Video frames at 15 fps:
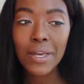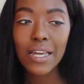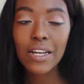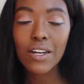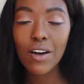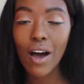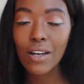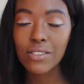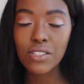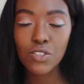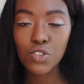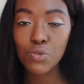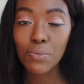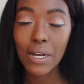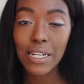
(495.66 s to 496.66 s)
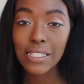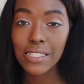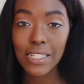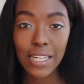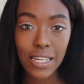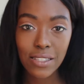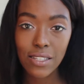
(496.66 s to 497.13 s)
it costs you money
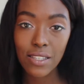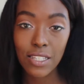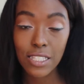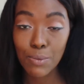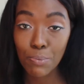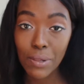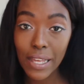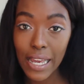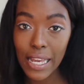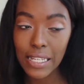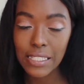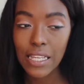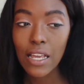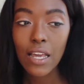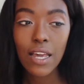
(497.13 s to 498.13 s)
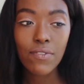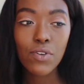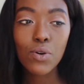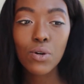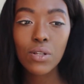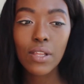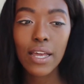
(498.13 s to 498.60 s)
to get to this place. If
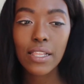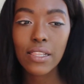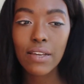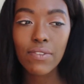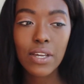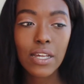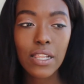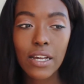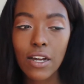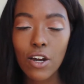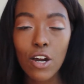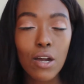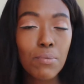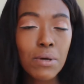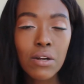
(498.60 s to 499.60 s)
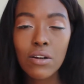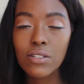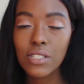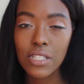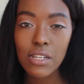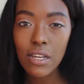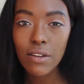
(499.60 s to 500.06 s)
you were living in an urban or a
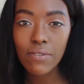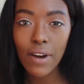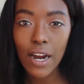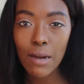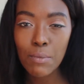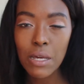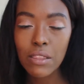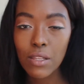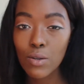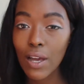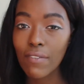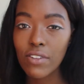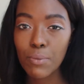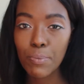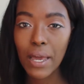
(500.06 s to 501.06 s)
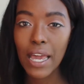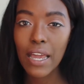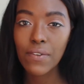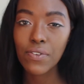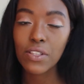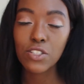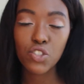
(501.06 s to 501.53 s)
city environment, then you have to
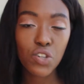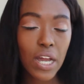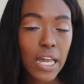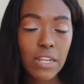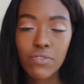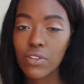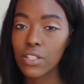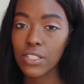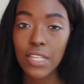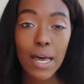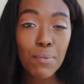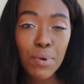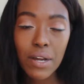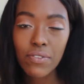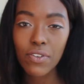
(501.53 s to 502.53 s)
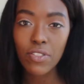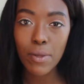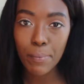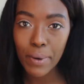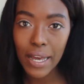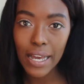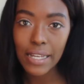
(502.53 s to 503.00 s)
pay for the train, for the subway, for the
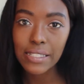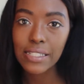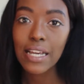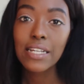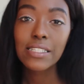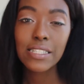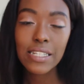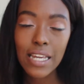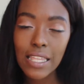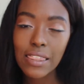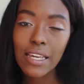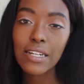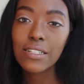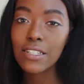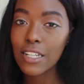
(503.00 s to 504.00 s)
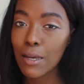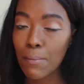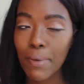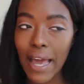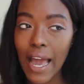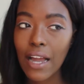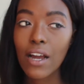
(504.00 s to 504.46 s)
bus to get there, to get
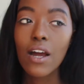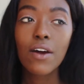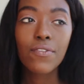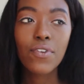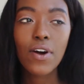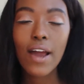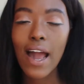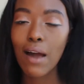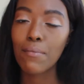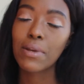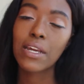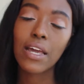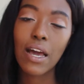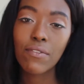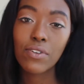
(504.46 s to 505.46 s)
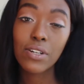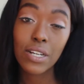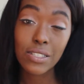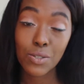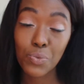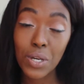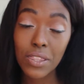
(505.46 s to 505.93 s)
back, for how many ever
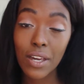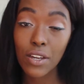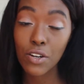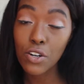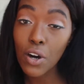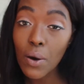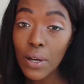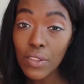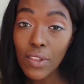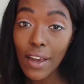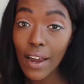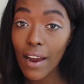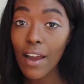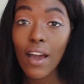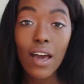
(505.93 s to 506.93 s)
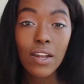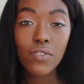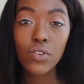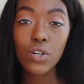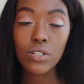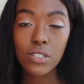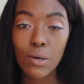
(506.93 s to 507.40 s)
days a week that you're going there. If
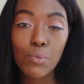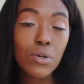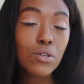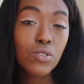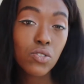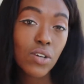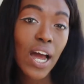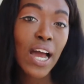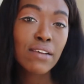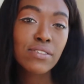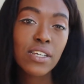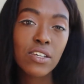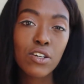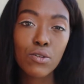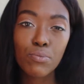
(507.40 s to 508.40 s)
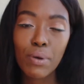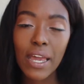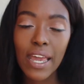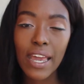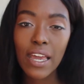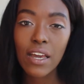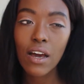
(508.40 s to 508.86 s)
you're someone who drives, then you're
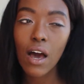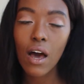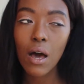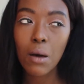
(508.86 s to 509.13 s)
paying